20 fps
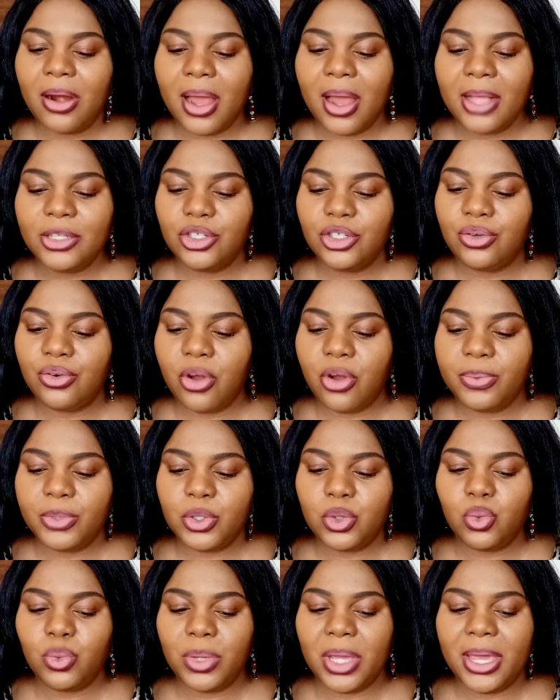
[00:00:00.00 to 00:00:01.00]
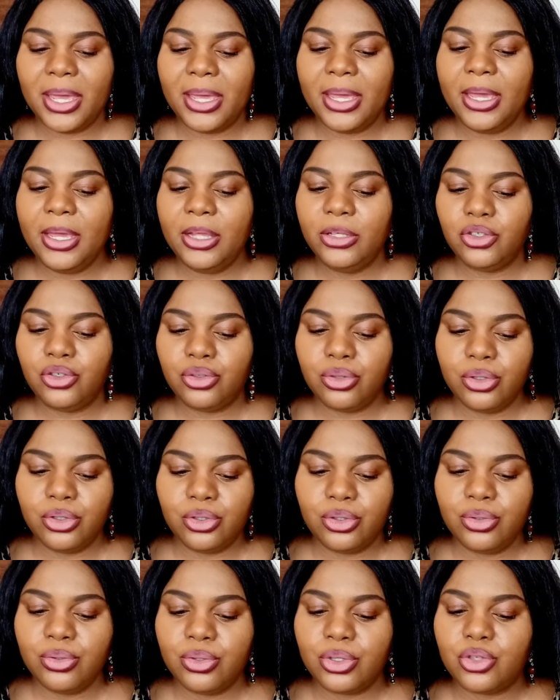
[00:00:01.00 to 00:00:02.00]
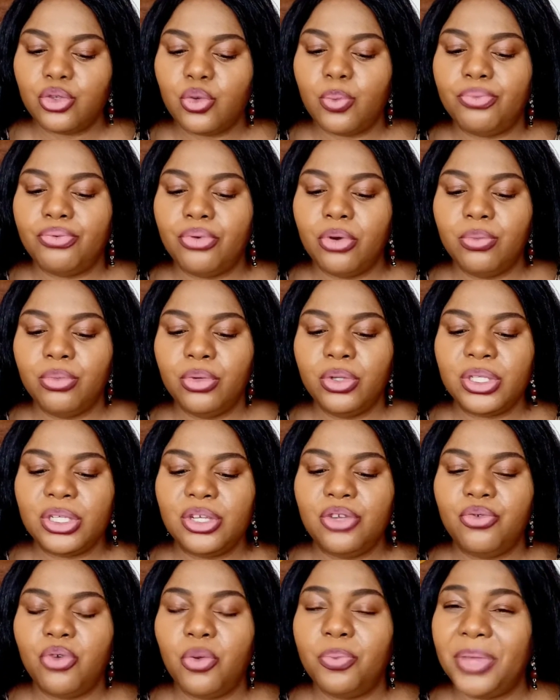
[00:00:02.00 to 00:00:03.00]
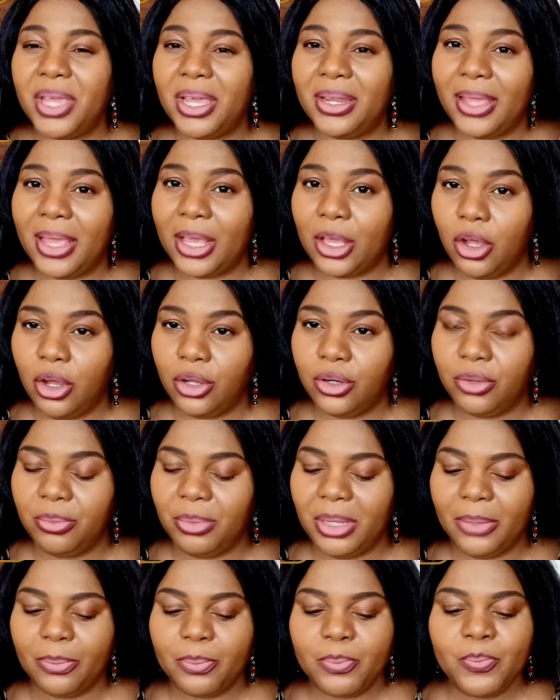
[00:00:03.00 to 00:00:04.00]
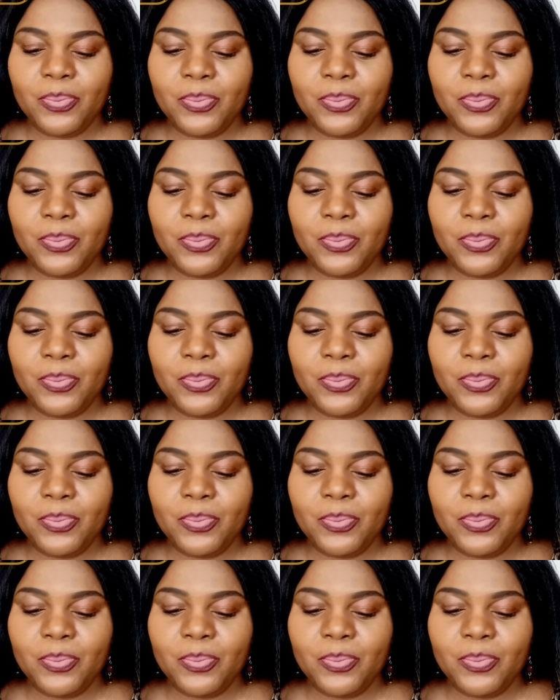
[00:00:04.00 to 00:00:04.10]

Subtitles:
Cash crops were introduced to promote European economy.